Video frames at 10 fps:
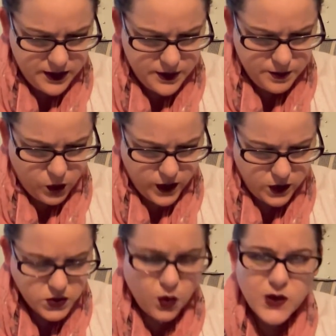
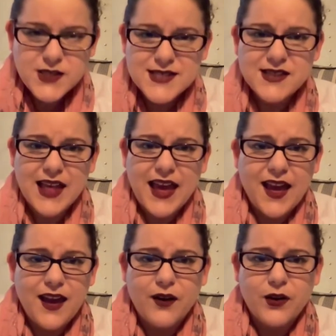boiled horse's
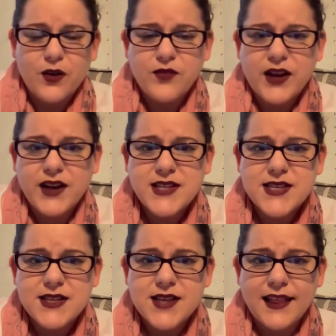leg or various
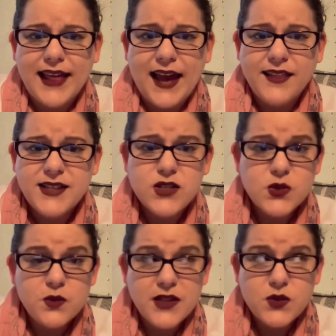things like that.
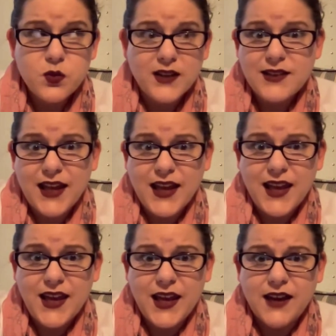That's what they
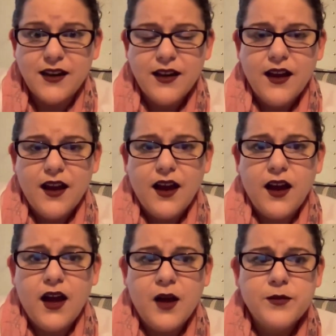eat.
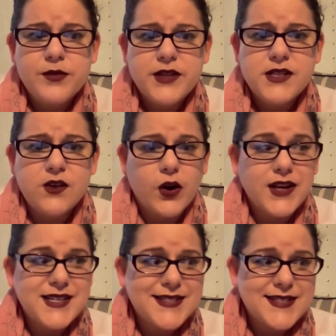These long
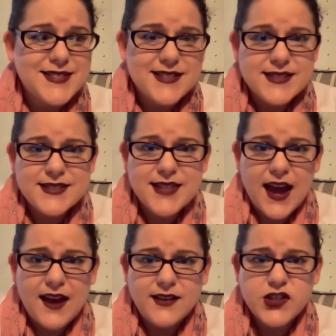distances
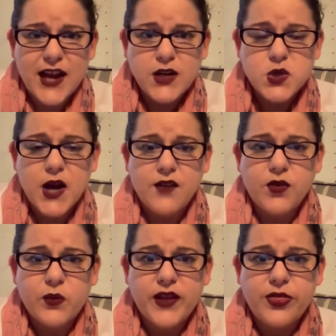that she had to
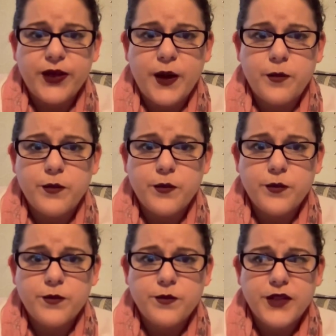travel with
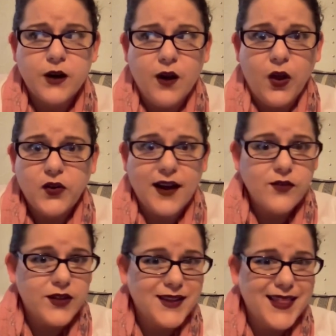them, they're all
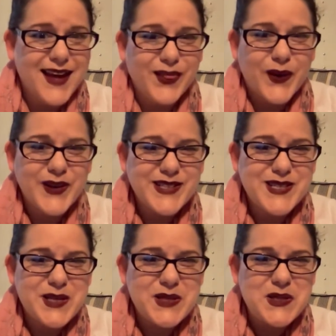traveling that long
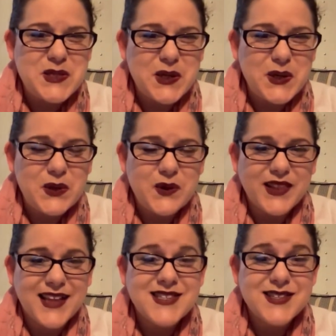distance too. And
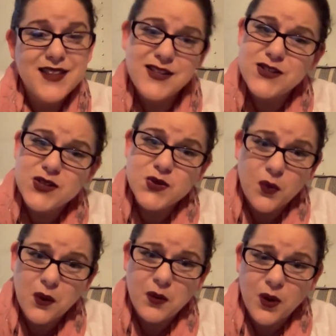that's just
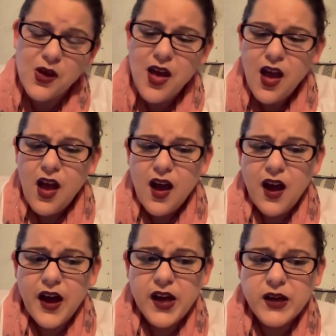normal.
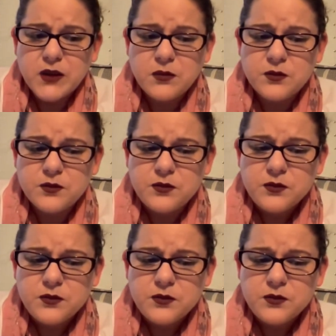Again,